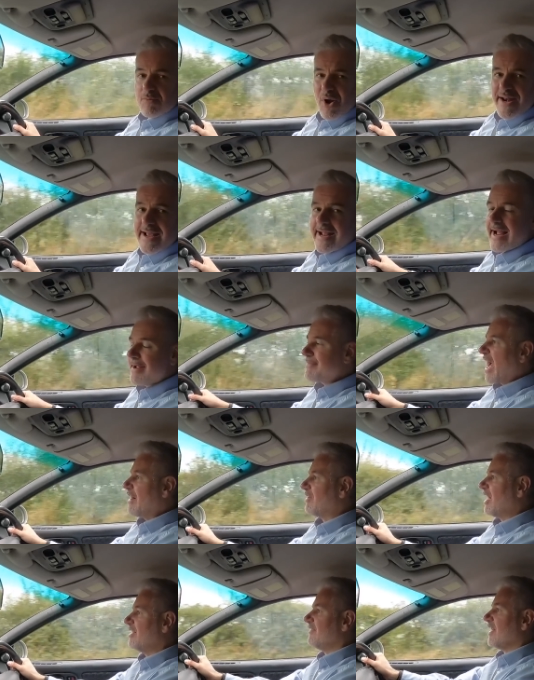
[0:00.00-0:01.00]
when it came
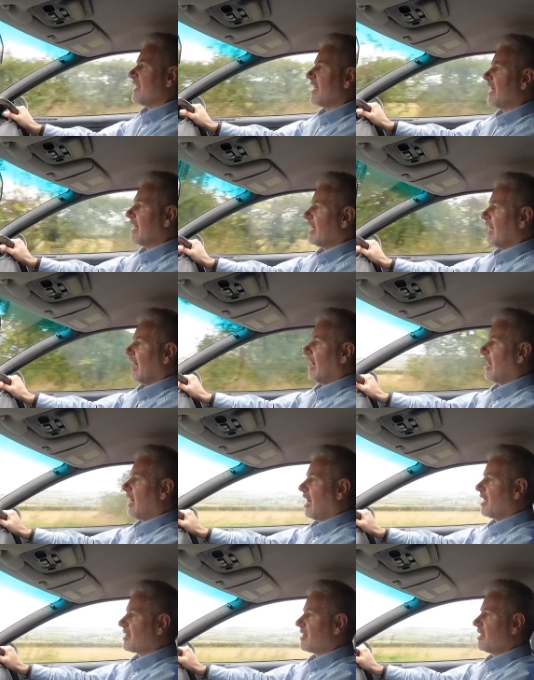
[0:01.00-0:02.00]
out over here,
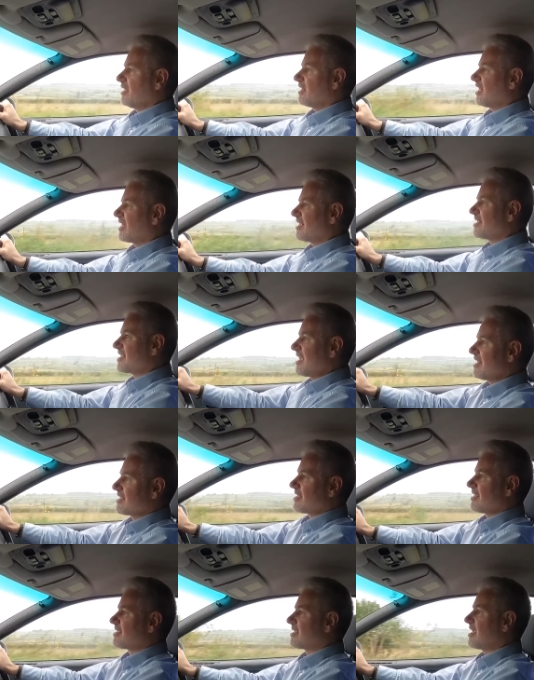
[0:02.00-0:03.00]
uh, I think the
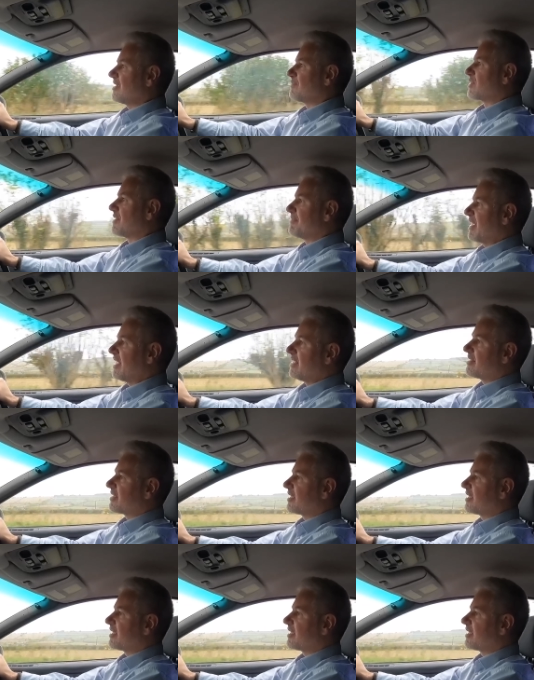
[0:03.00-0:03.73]
consensus seemed to be